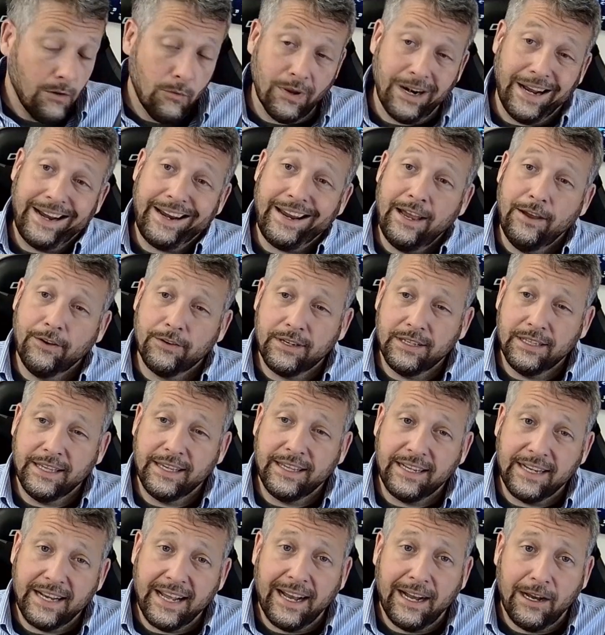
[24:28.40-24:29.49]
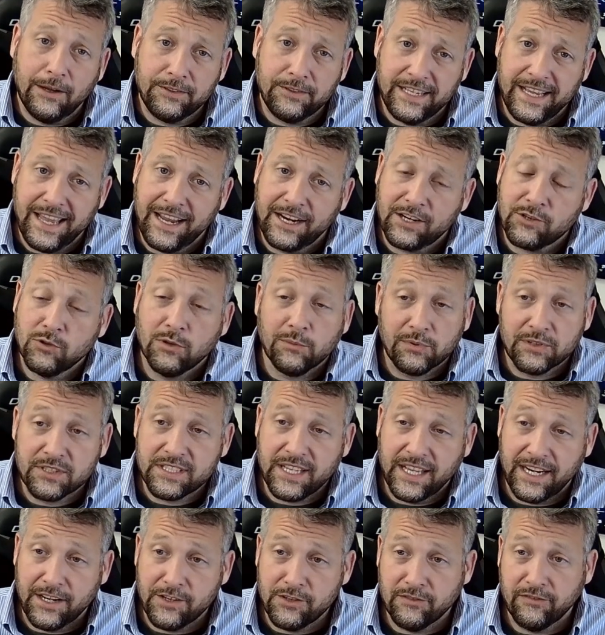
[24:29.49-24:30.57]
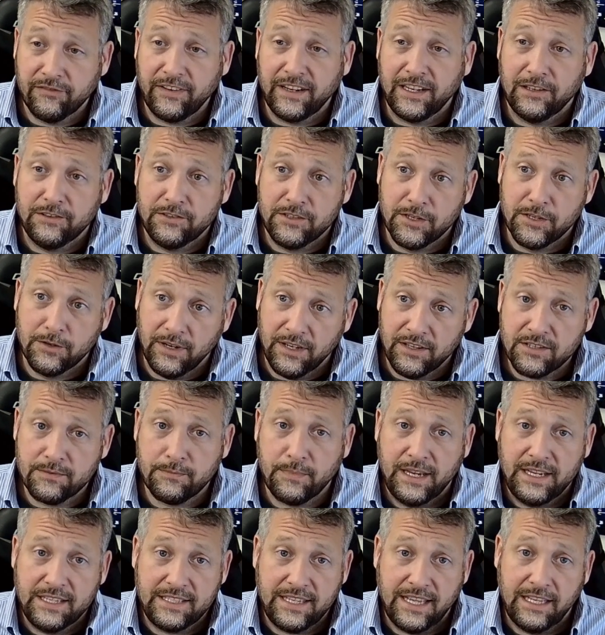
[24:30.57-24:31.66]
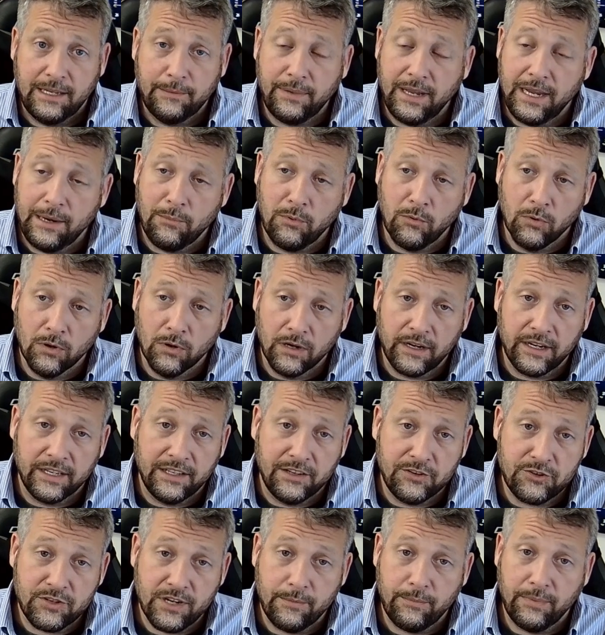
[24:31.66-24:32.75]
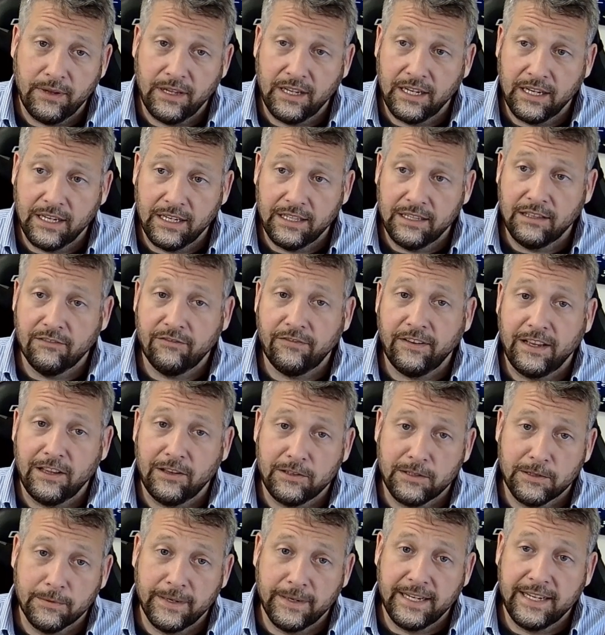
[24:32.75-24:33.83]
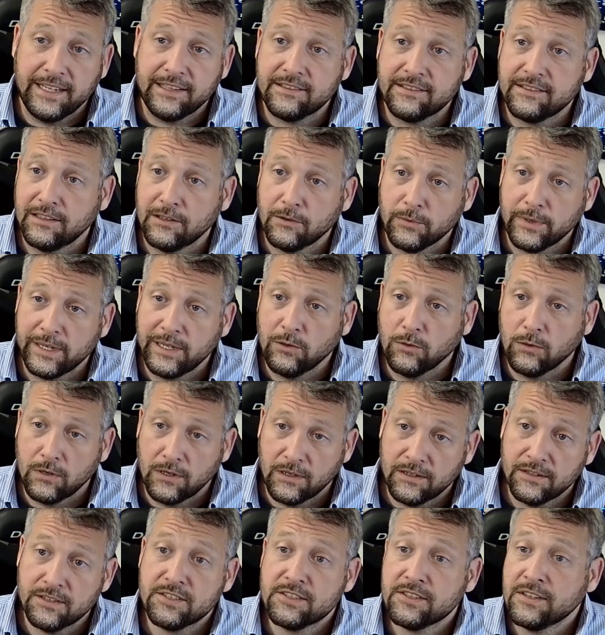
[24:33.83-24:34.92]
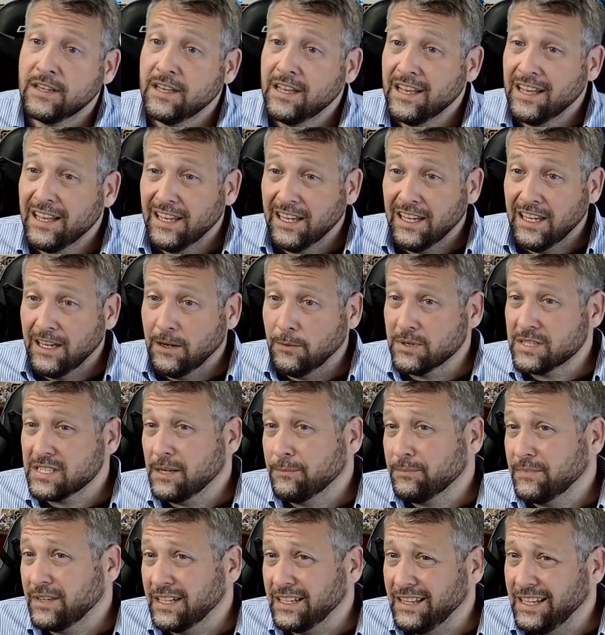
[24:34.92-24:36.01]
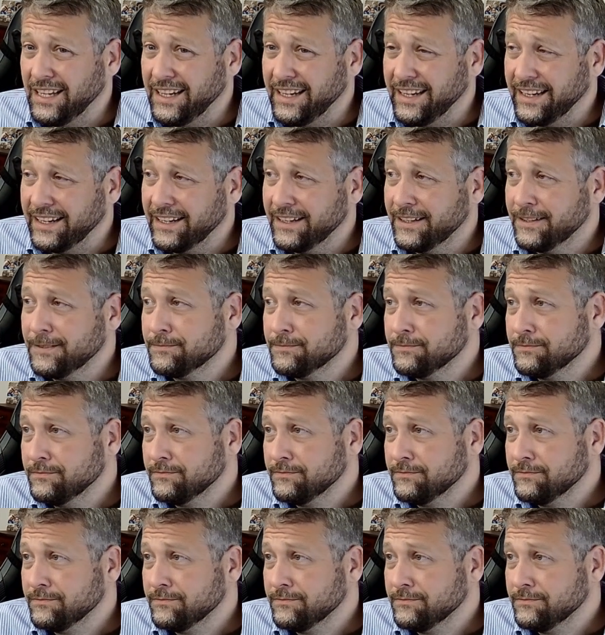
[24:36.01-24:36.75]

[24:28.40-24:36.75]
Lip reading: When I calculated out the actual percentage of failed units based on the paperwork and the shipping and the failure rates and the reorders, it was something like